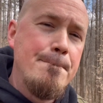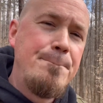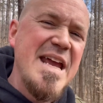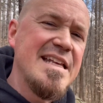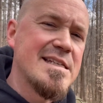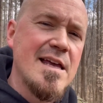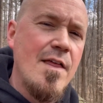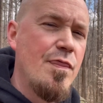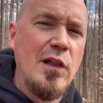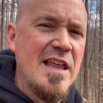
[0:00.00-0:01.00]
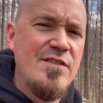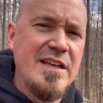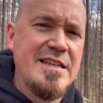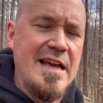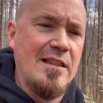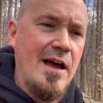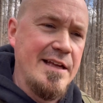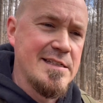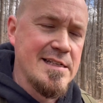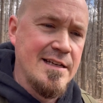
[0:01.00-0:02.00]
beats the living
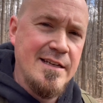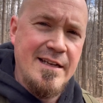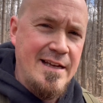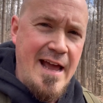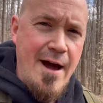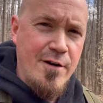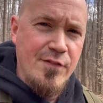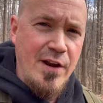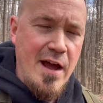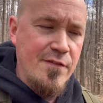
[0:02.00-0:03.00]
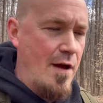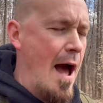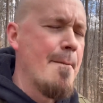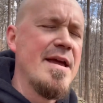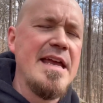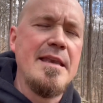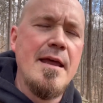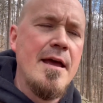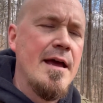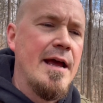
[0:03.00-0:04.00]
daylights out of a knife. I mean,
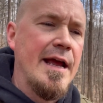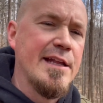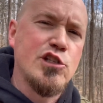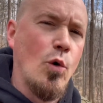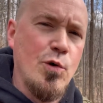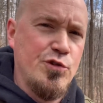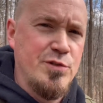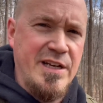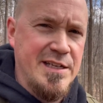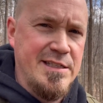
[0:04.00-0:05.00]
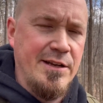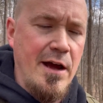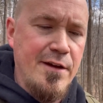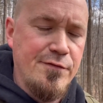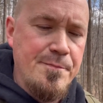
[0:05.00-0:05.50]
it torture tests the knife.